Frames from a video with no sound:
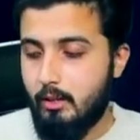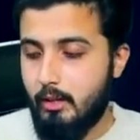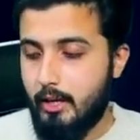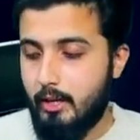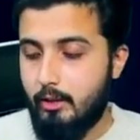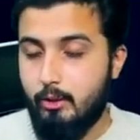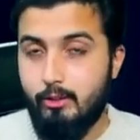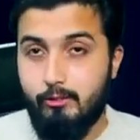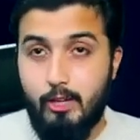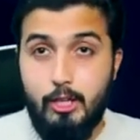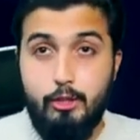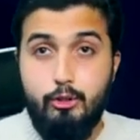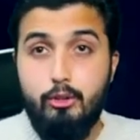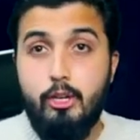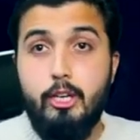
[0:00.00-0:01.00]
and
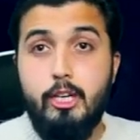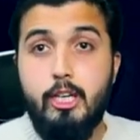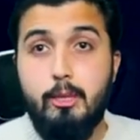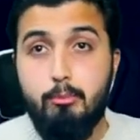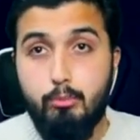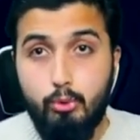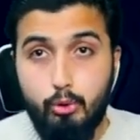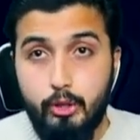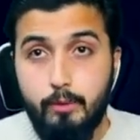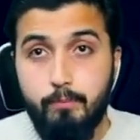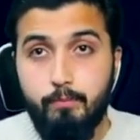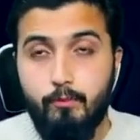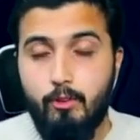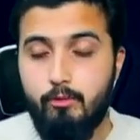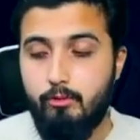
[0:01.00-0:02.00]
while you're earning
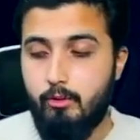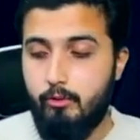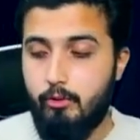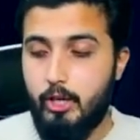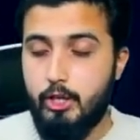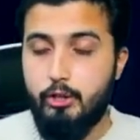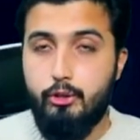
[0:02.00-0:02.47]
more, while